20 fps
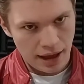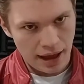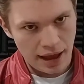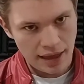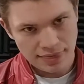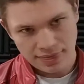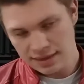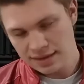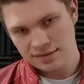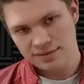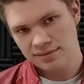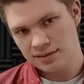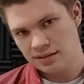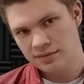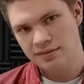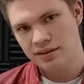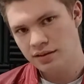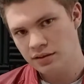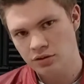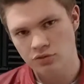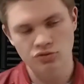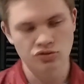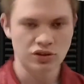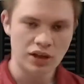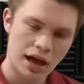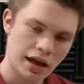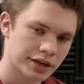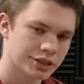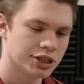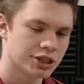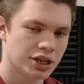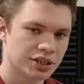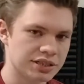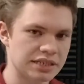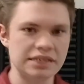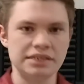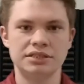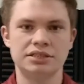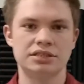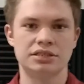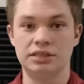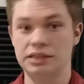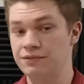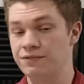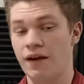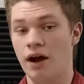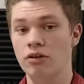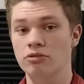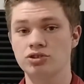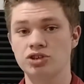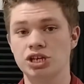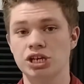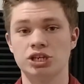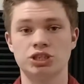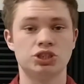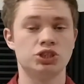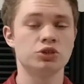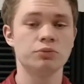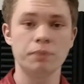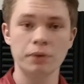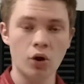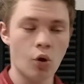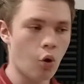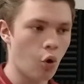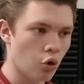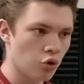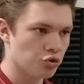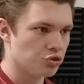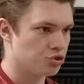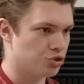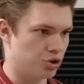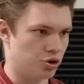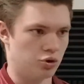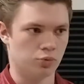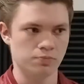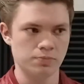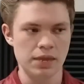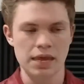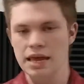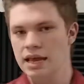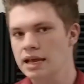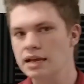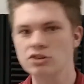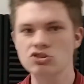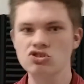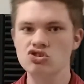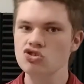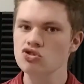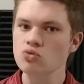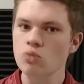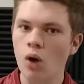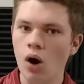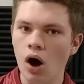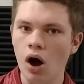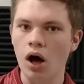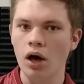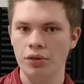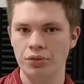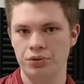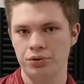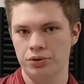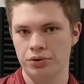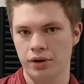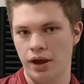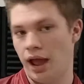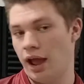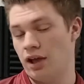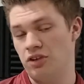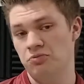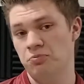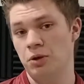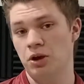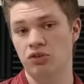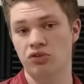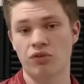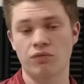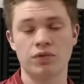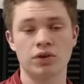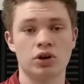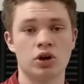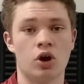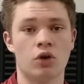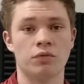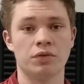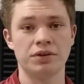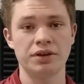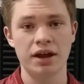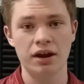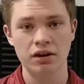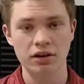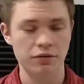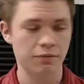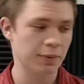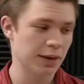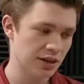And this continues not just into the Fauci issue, but also into other aspects of the COVID narrative.